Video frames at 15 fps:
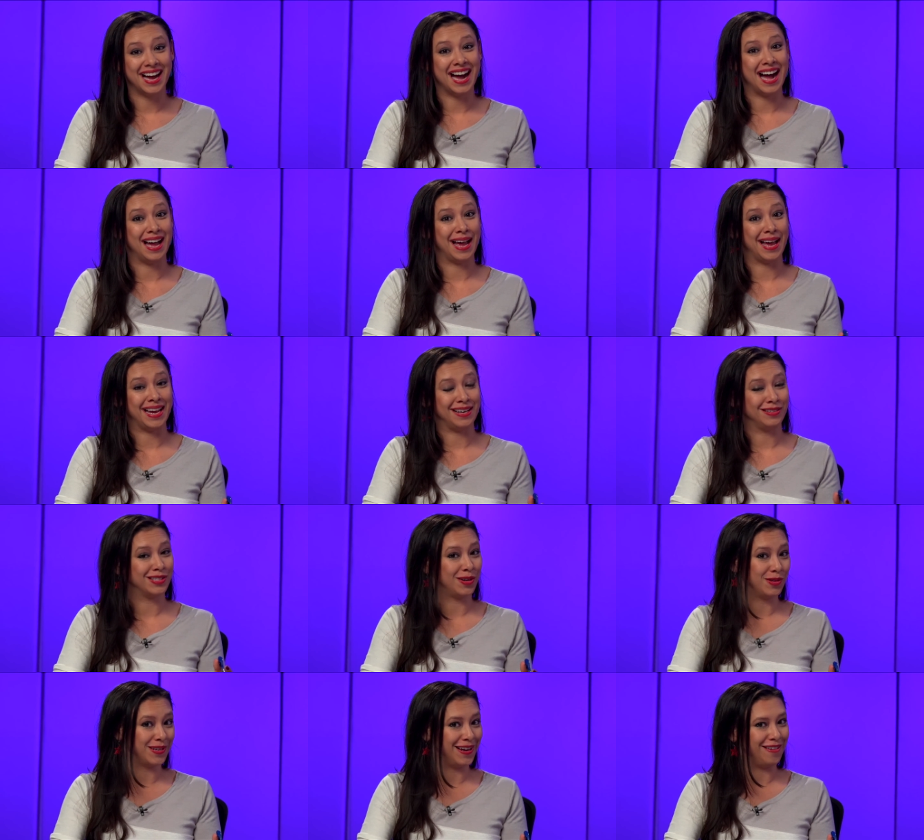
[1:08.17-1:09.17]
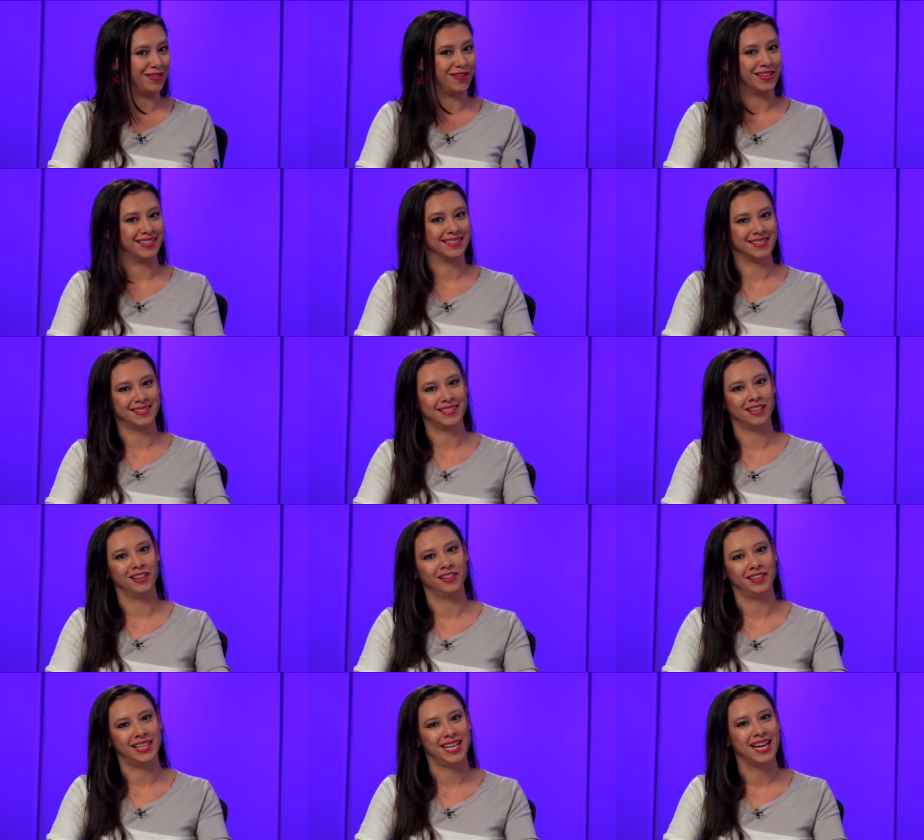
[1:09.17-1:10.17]
I don't know if you can
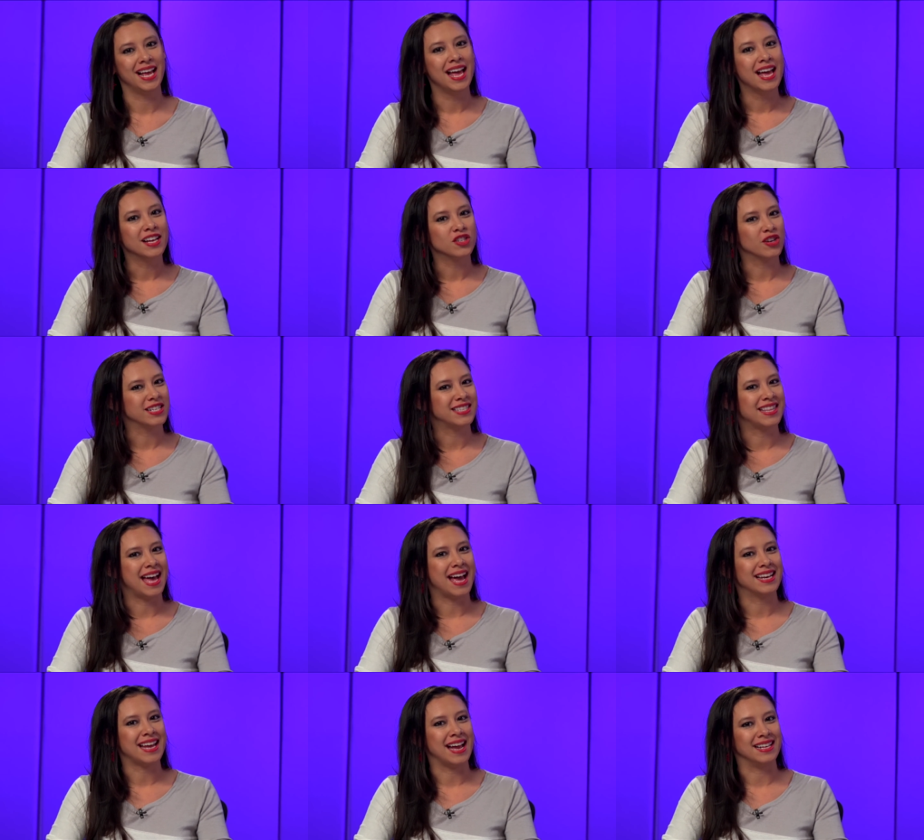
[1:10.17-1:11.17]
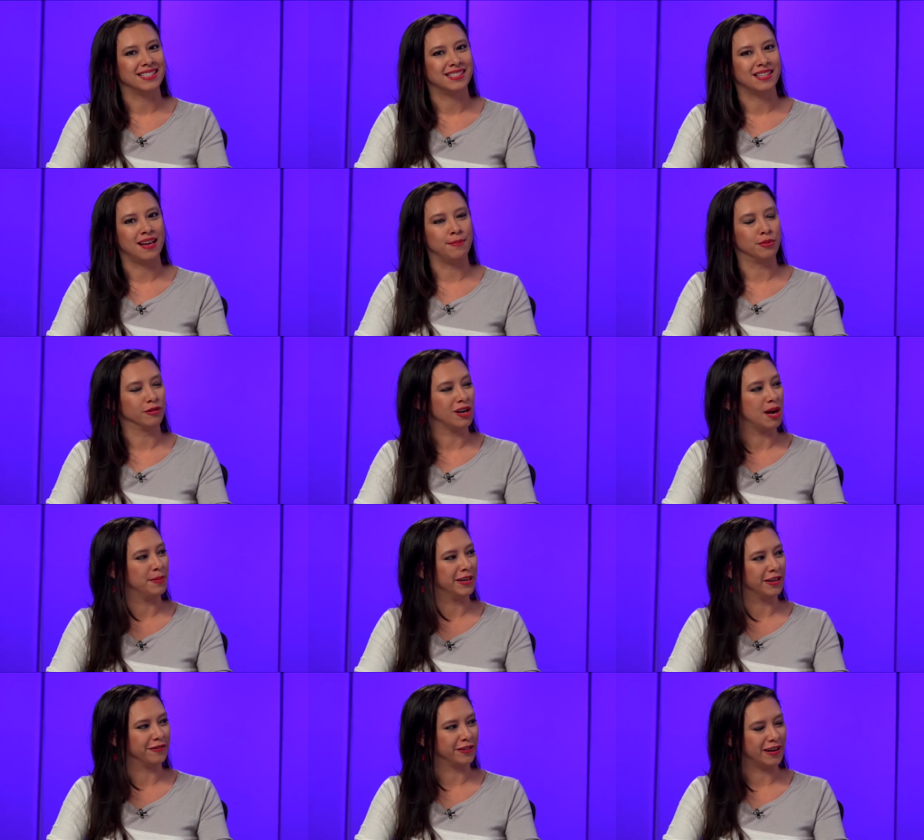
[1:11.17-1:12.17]
necessarily trust that as a
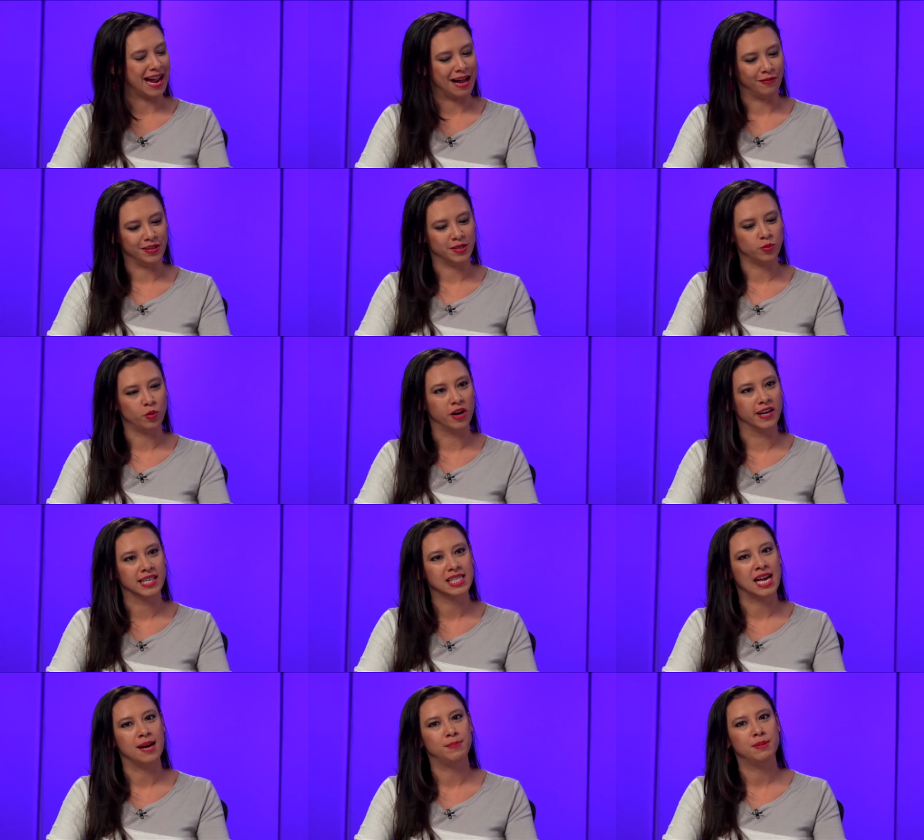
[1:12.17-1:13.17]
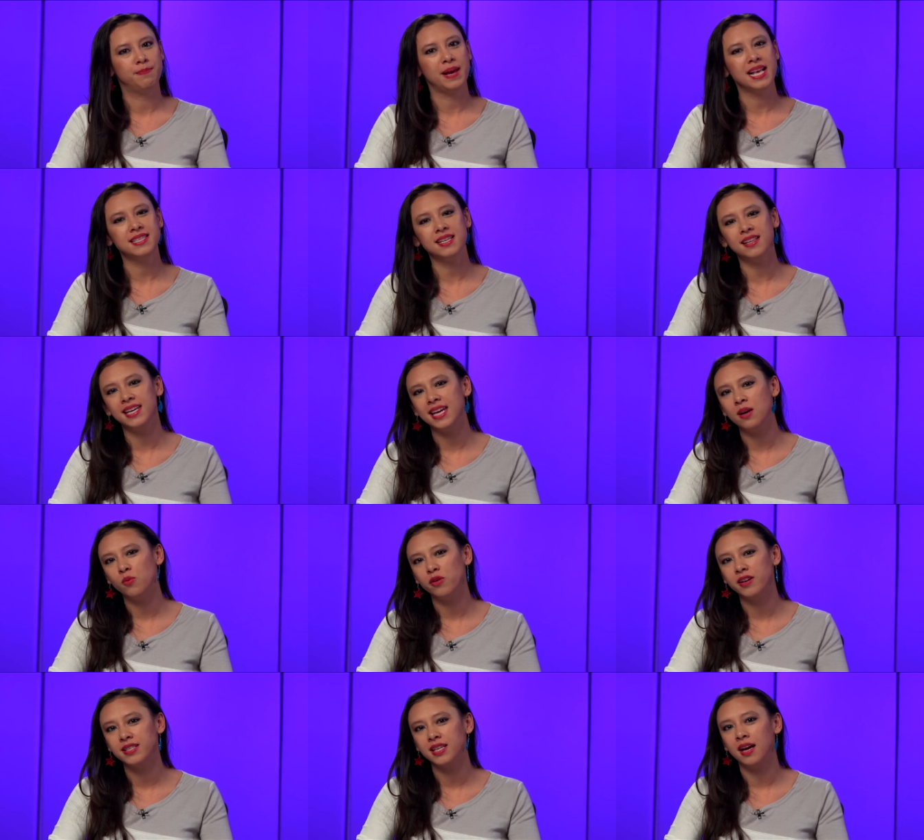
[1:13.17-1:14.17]
barometer for how this works, uh, but basically it
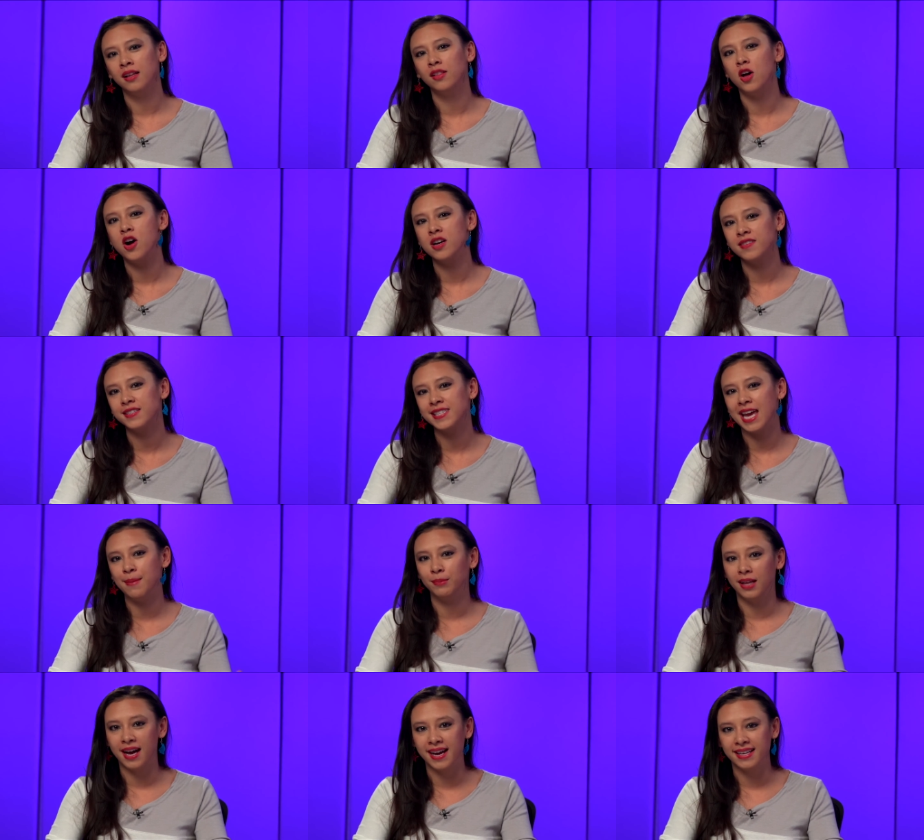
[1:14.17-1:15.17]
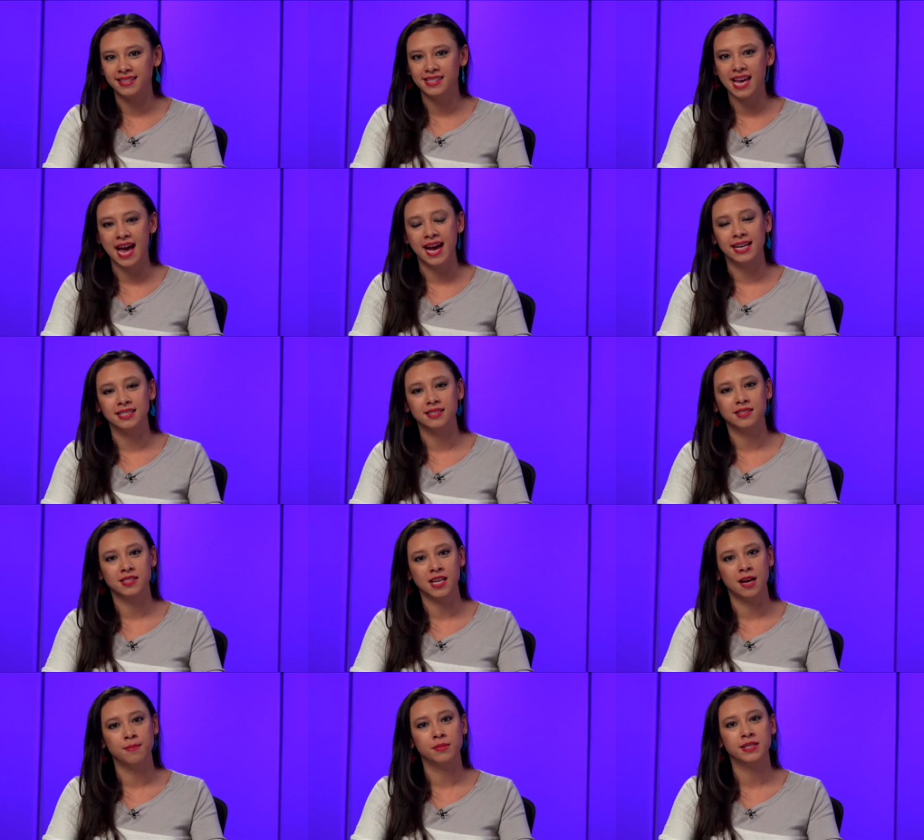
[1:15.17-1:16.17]
works along the same lines as
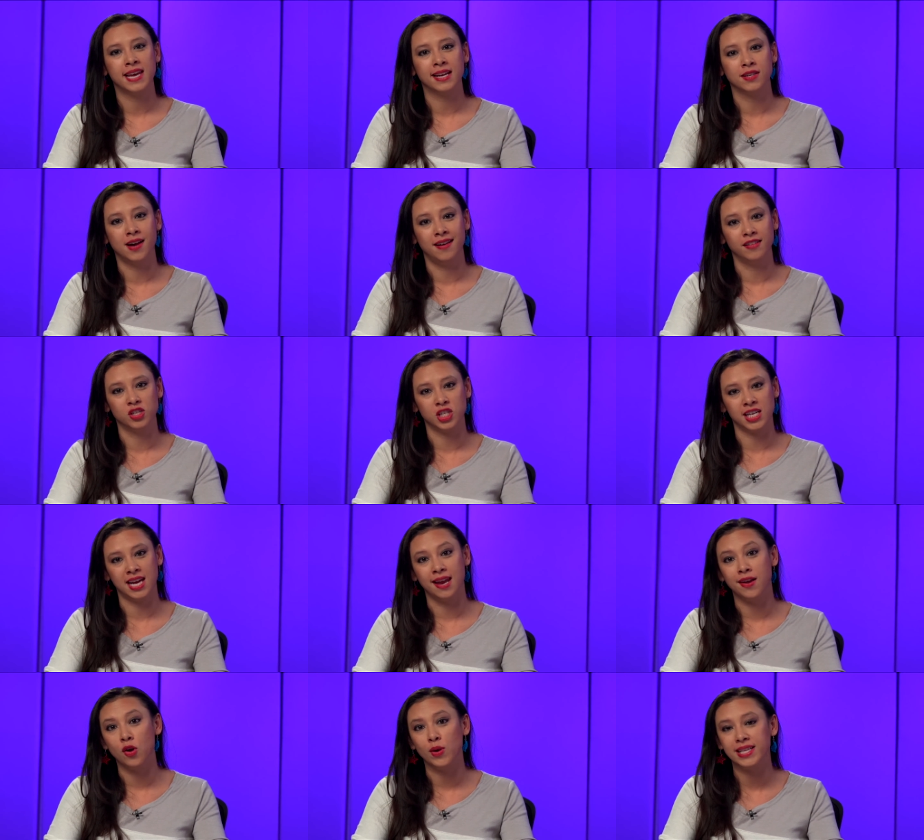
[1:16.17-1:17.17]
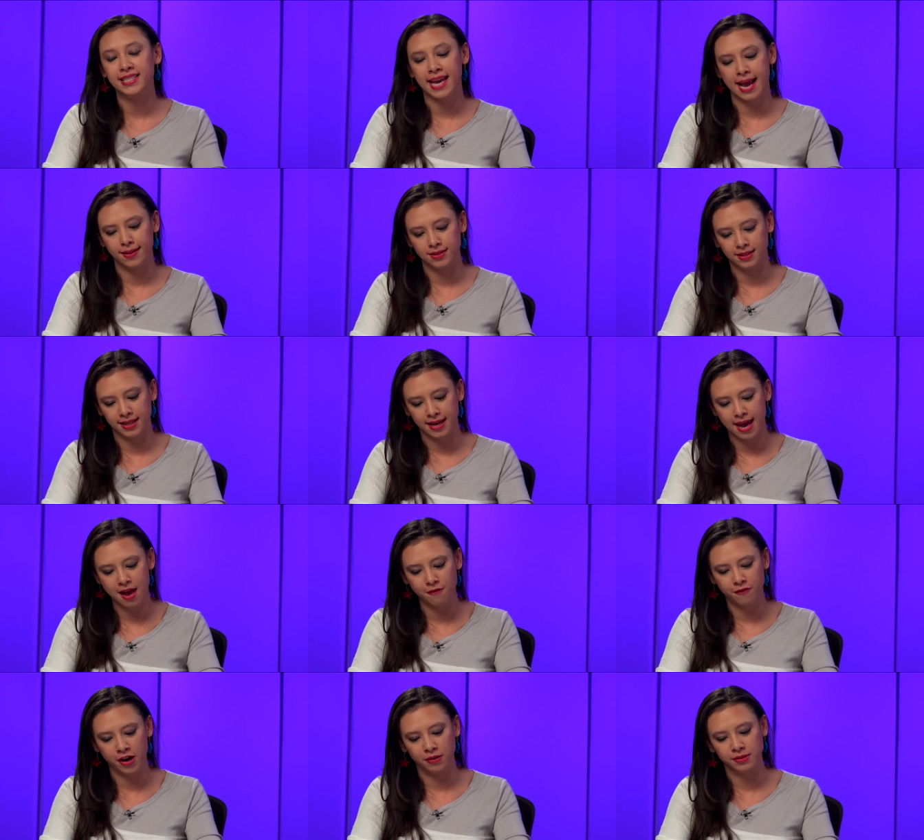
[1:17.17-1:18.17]
some technology in noise-canceling
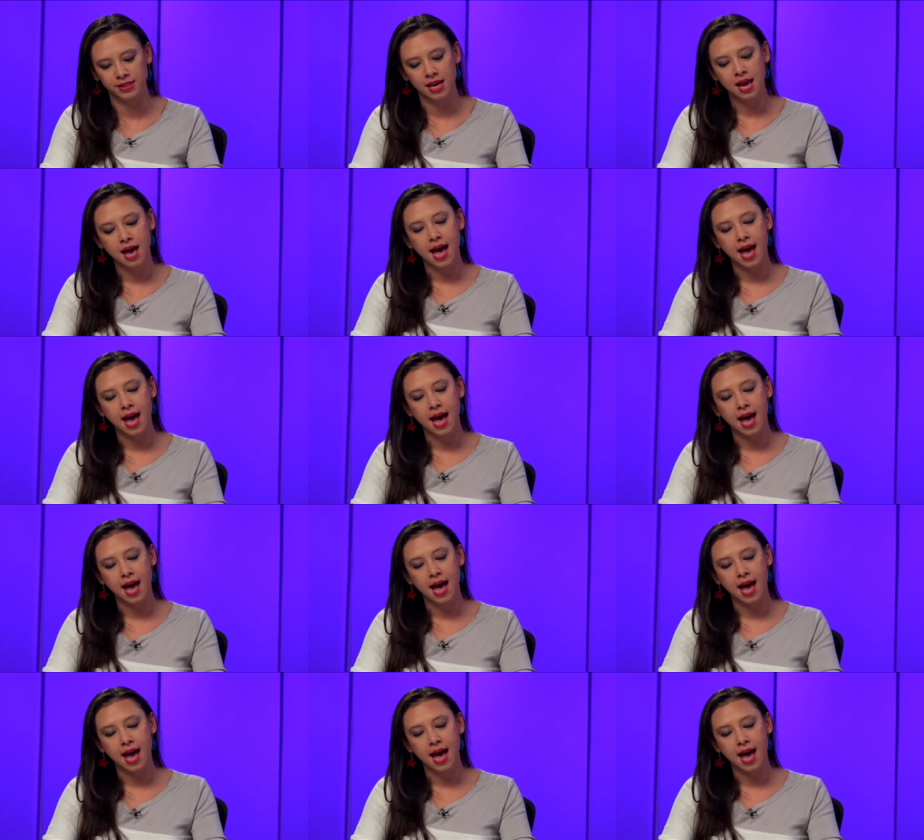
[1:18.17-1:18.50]
headphones.